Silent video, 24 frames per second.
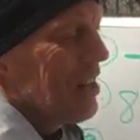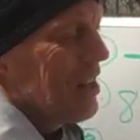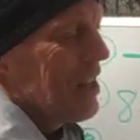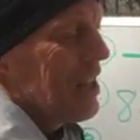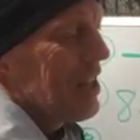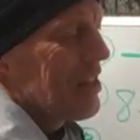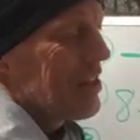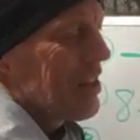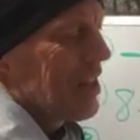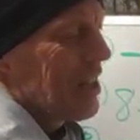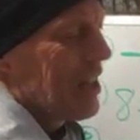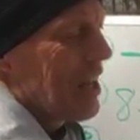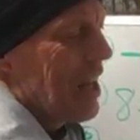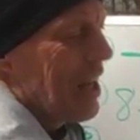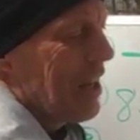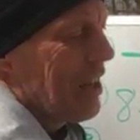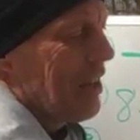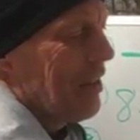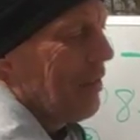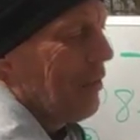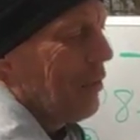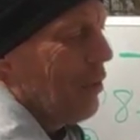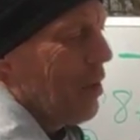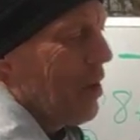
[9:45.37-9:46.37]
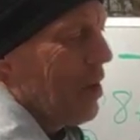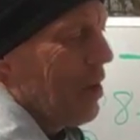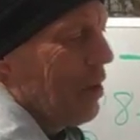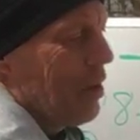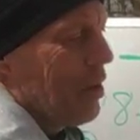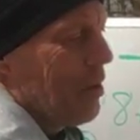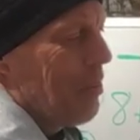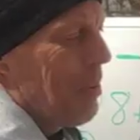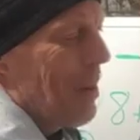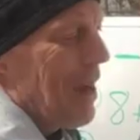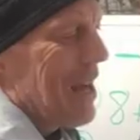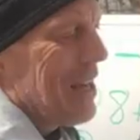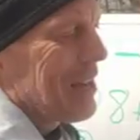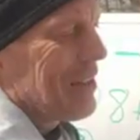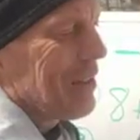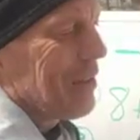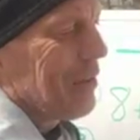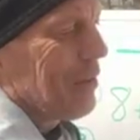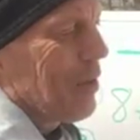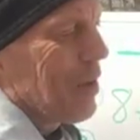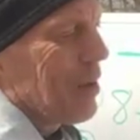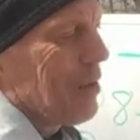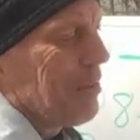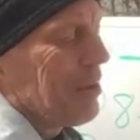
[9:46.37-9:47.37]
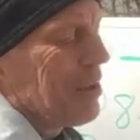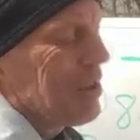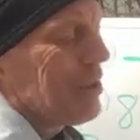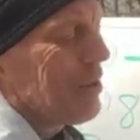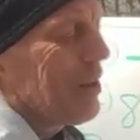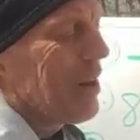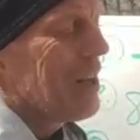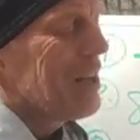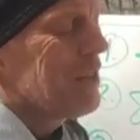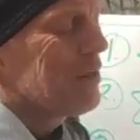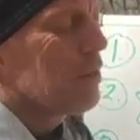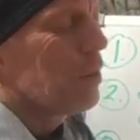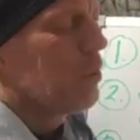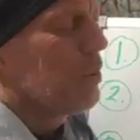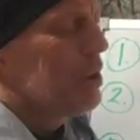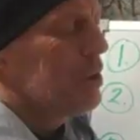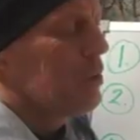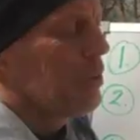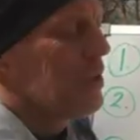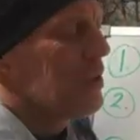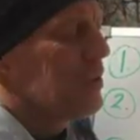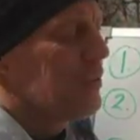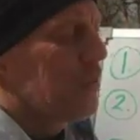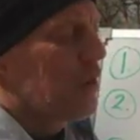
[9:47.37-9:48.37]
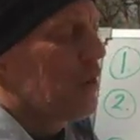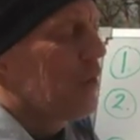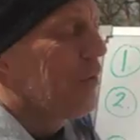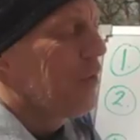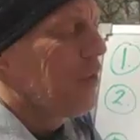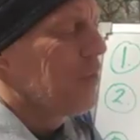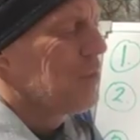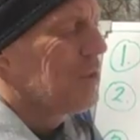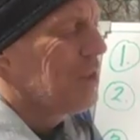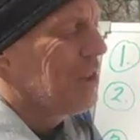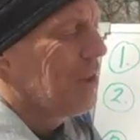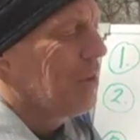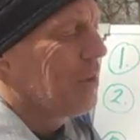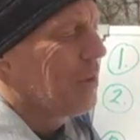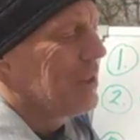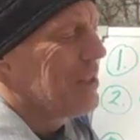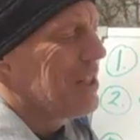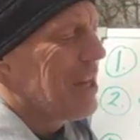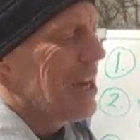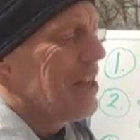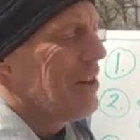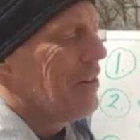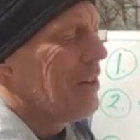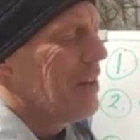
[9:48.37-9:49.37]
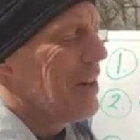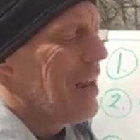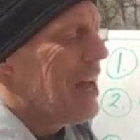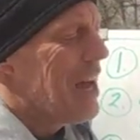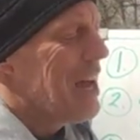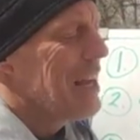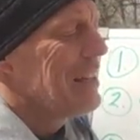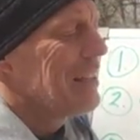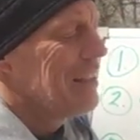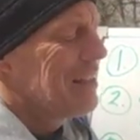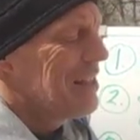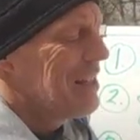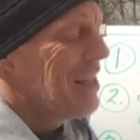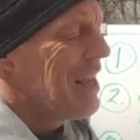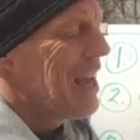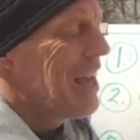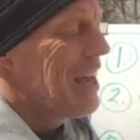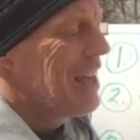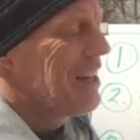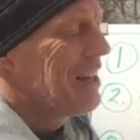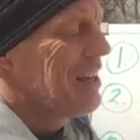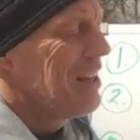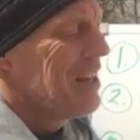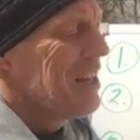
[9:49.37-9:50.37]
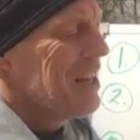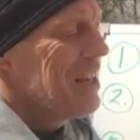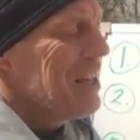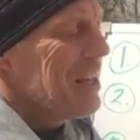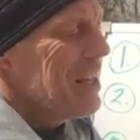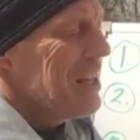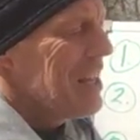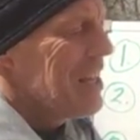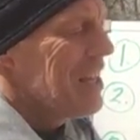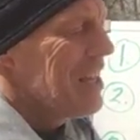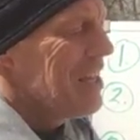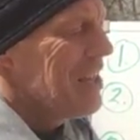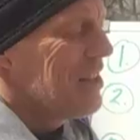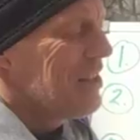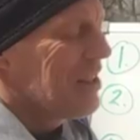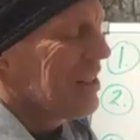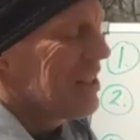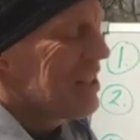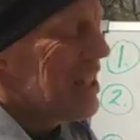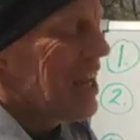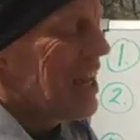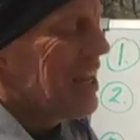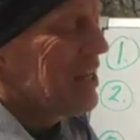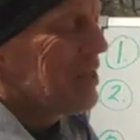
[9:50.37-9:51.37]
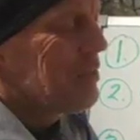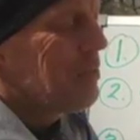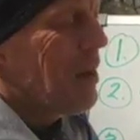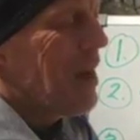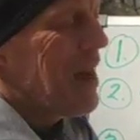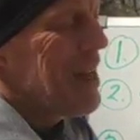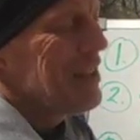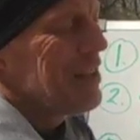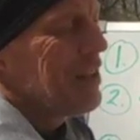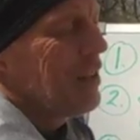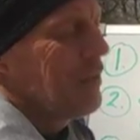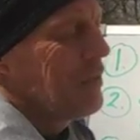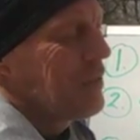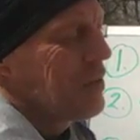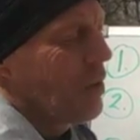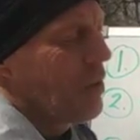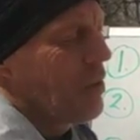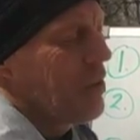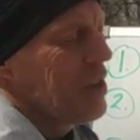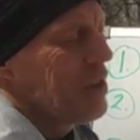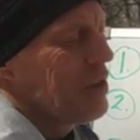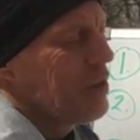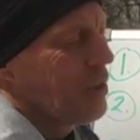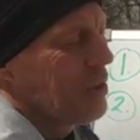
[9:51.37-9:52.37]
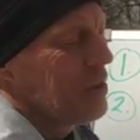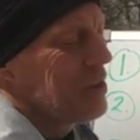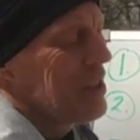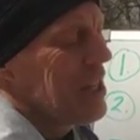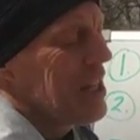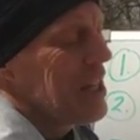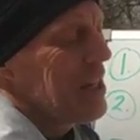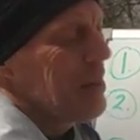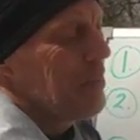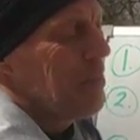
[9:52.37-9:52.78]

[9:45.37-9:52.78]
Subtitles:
Is it a -1 or a +1, Mr. Rhines? Well, which one's further from 0, a 10 or a 9? 10 is, and 10 is positive, so this will stay a